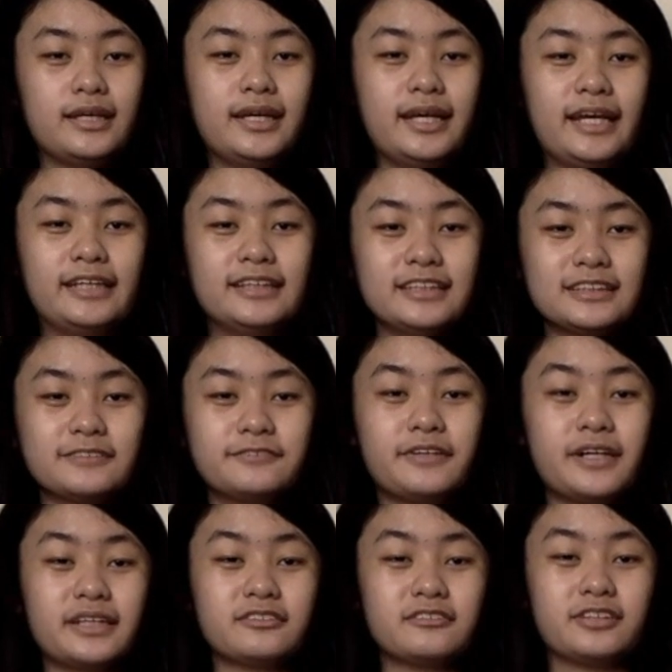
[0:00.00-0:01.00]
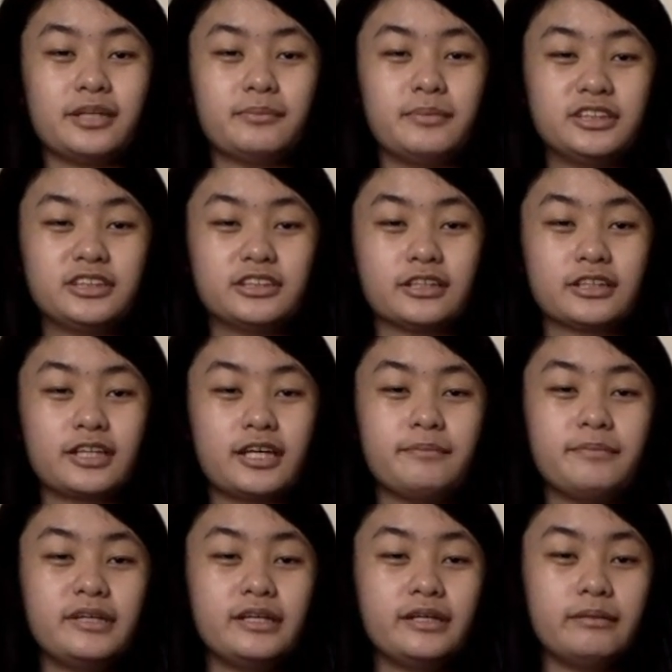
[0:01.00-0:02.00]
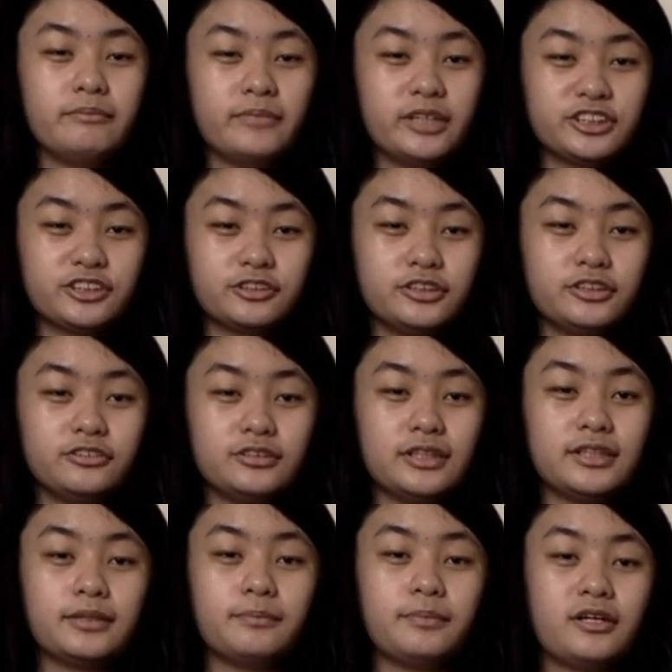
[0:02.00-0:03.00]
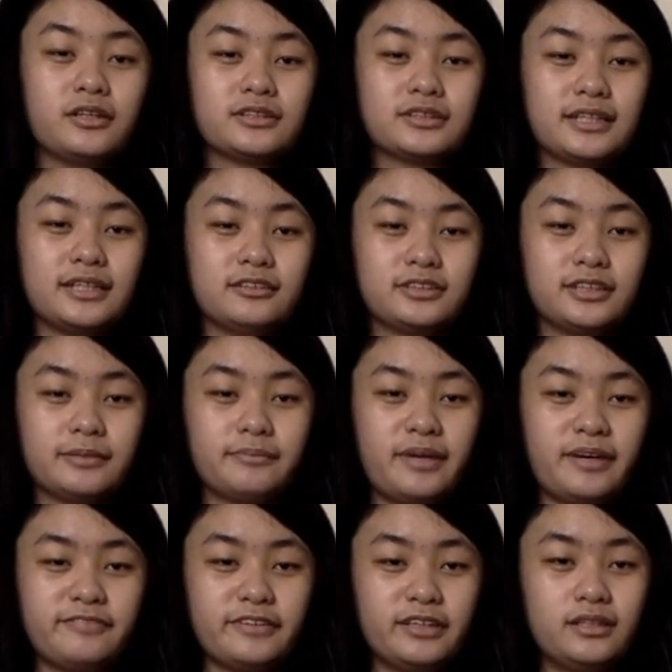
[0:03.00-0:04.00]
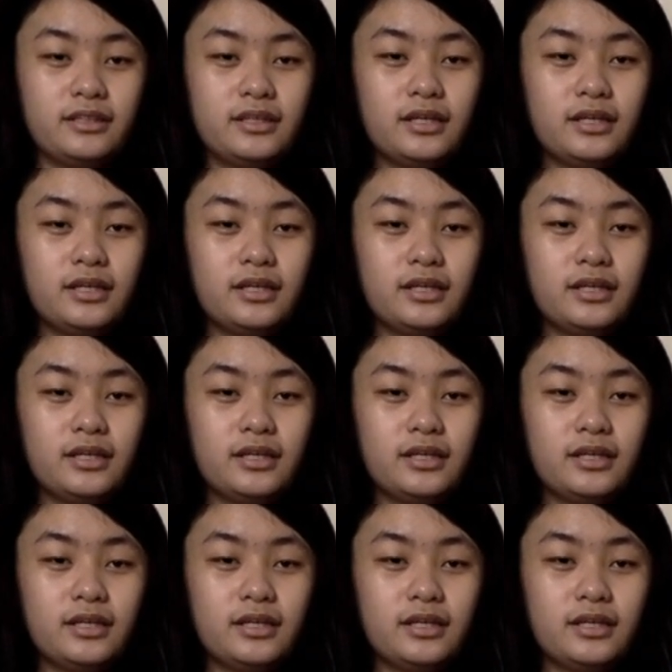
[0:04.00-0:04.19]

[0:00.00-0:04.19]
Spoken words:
And this fractal dimension can be measured using the box counting method,